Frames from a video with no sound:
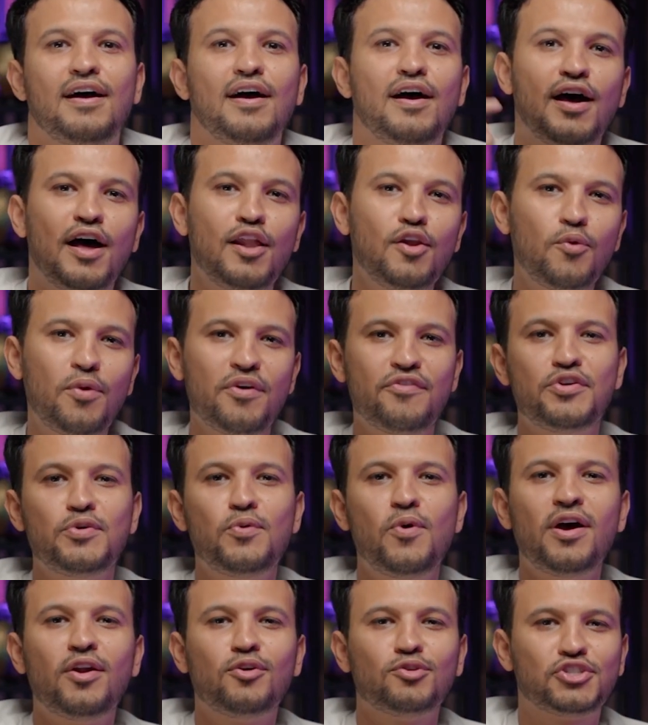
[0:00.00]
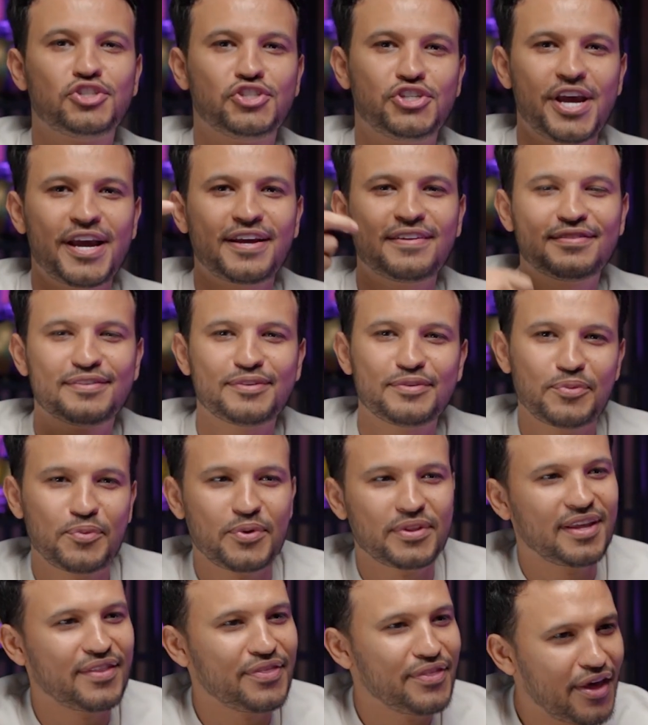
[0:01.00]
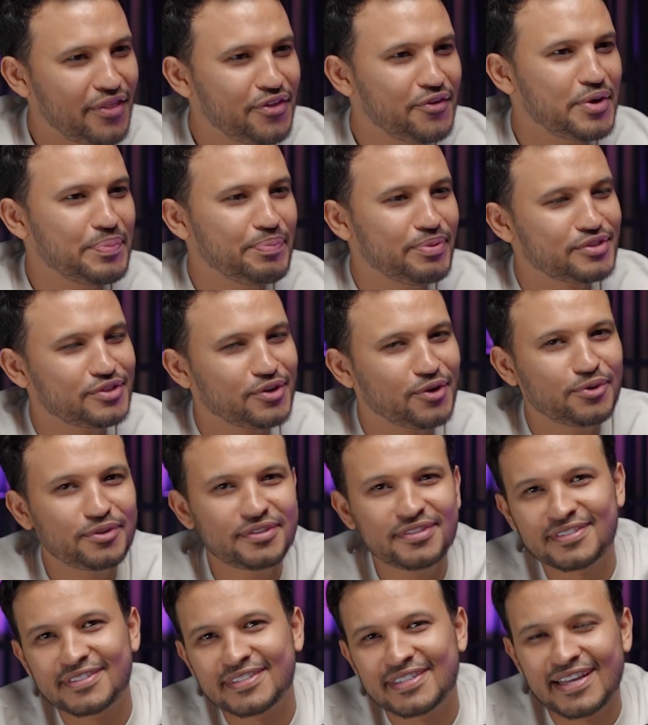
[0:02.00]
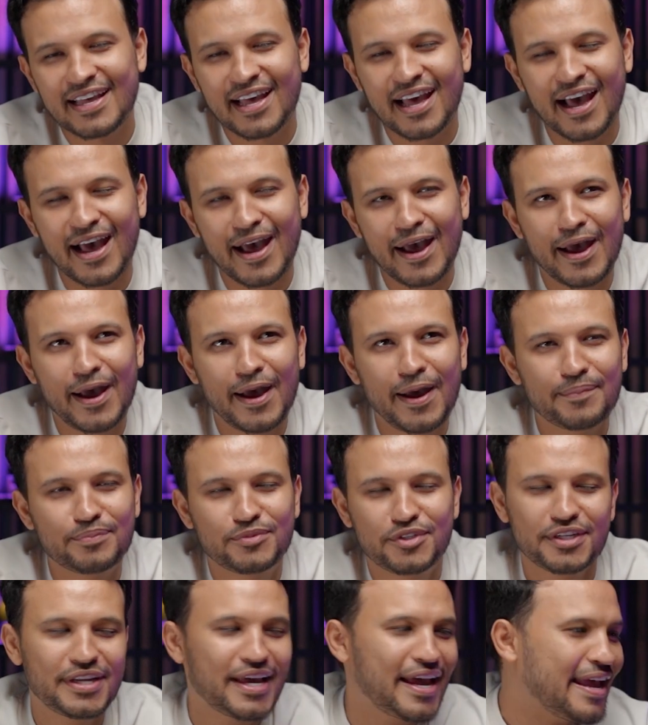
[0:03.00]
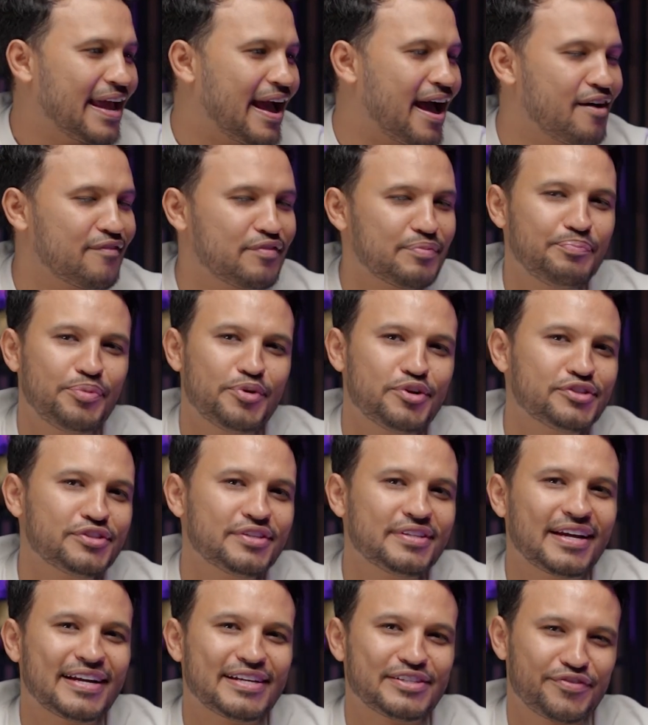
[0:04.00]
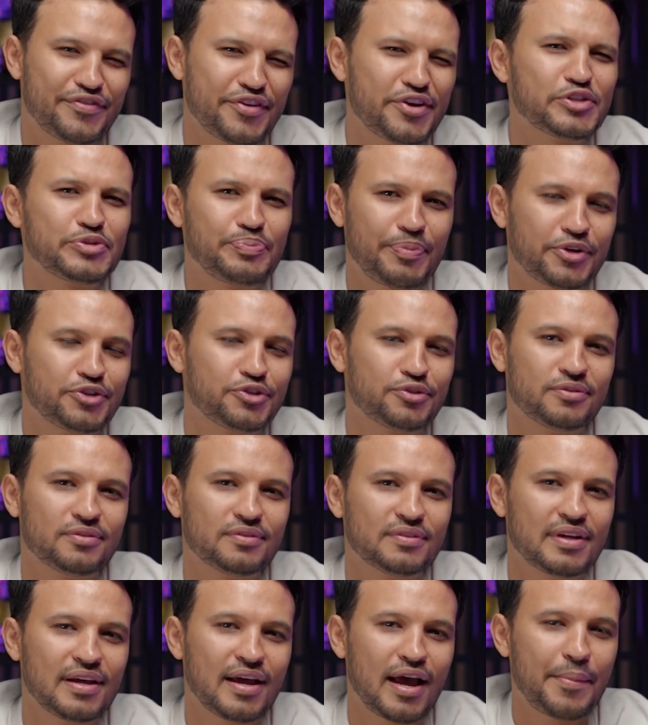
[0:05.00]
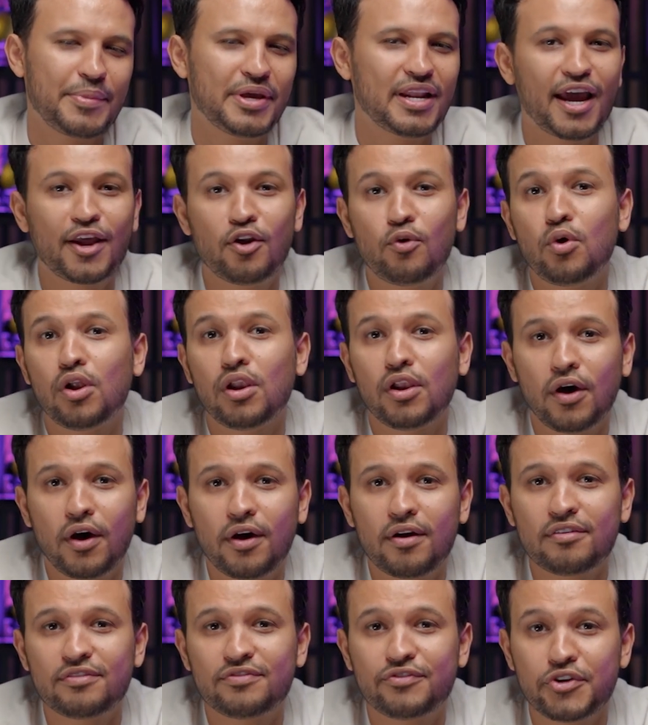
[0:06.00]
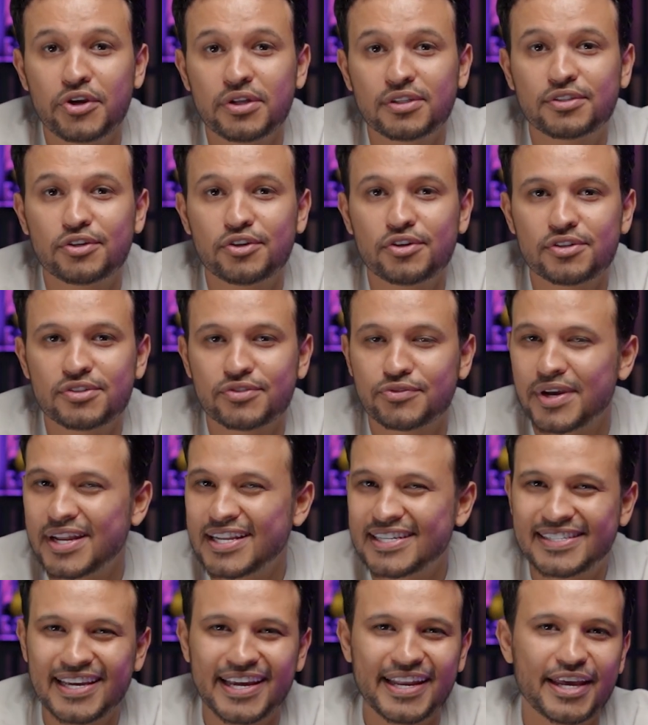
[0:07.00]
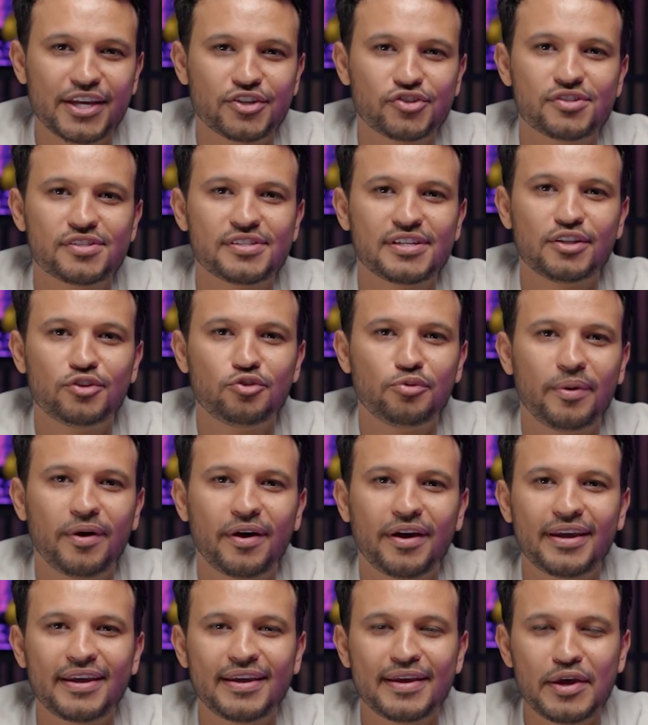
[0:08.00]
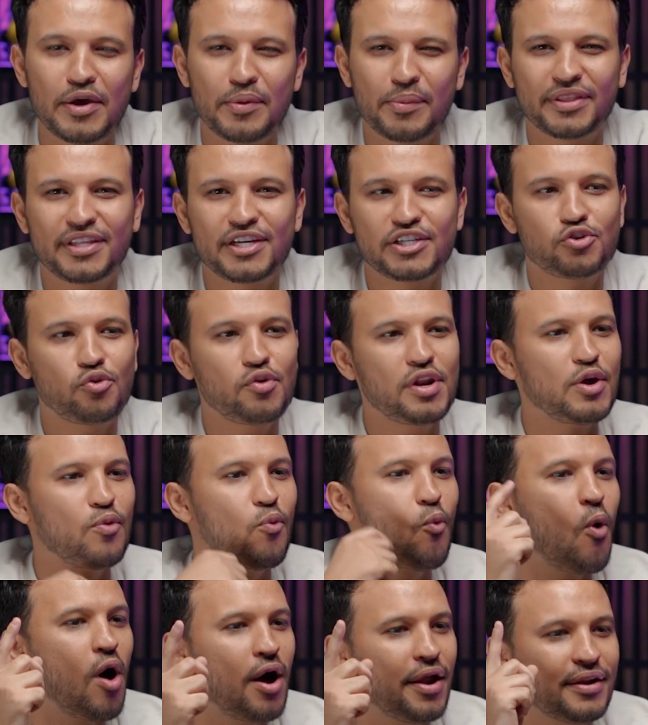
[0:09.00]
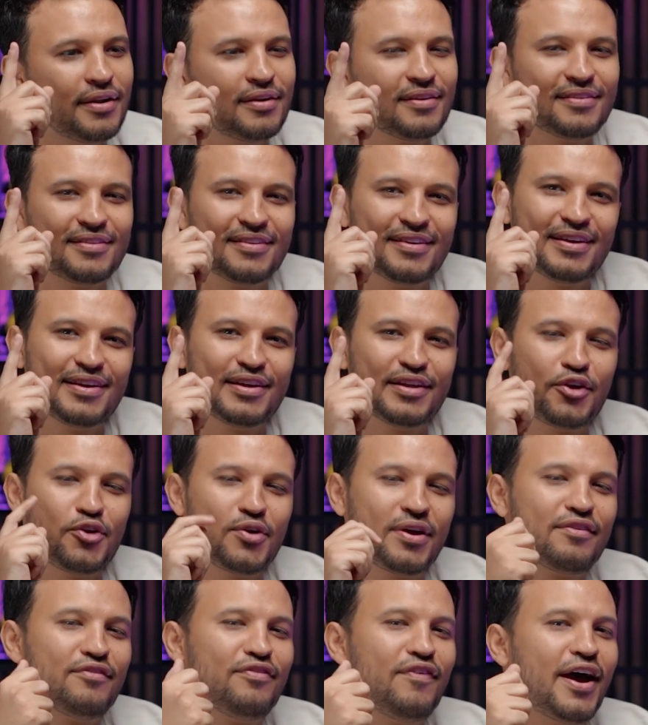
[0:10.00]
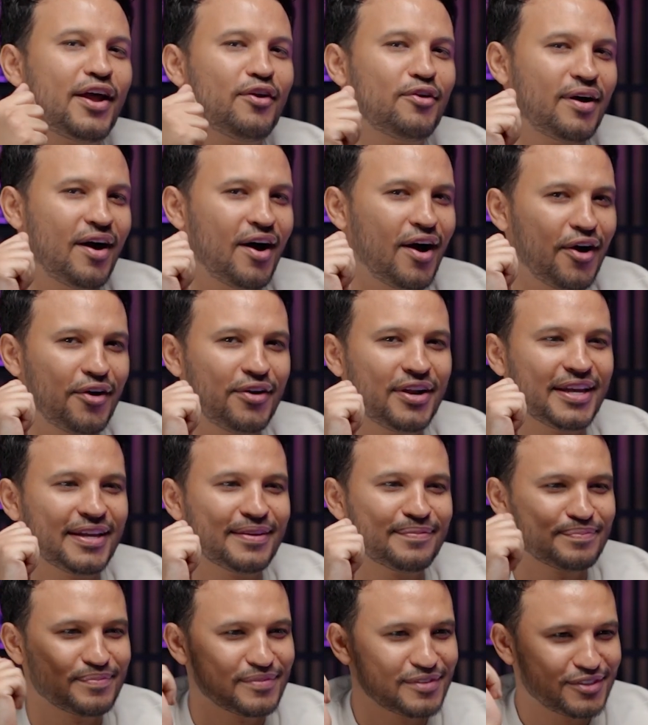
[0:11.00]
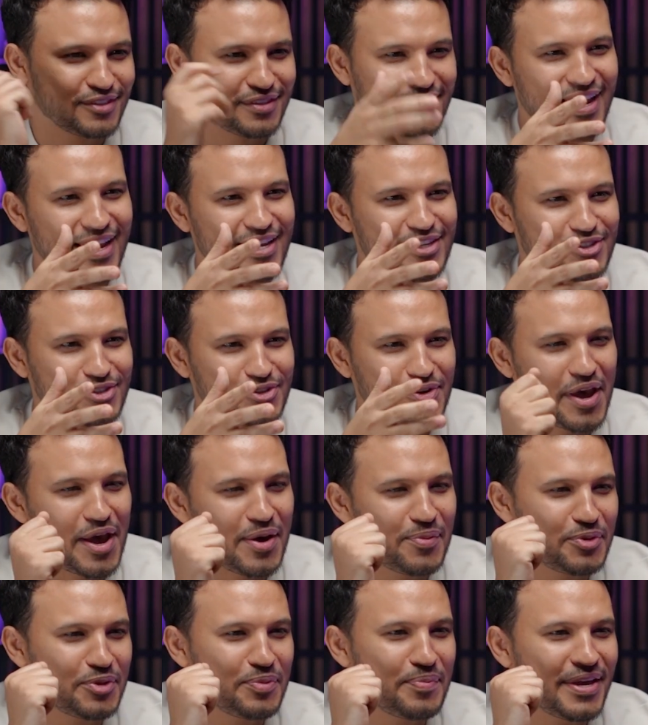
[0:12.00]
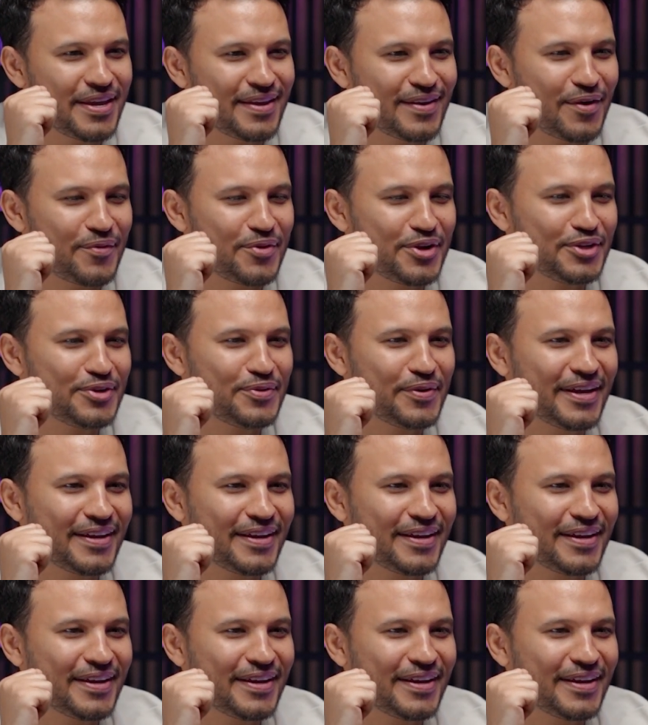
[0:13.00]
Hello everyone on Checked with another episode. Today I have a person that is very special. I mean, I know a lot of realtors, real estate agents in Dubai, but there's only one that you can find on a Harley. Today is ZOHEB with me. How are you doing?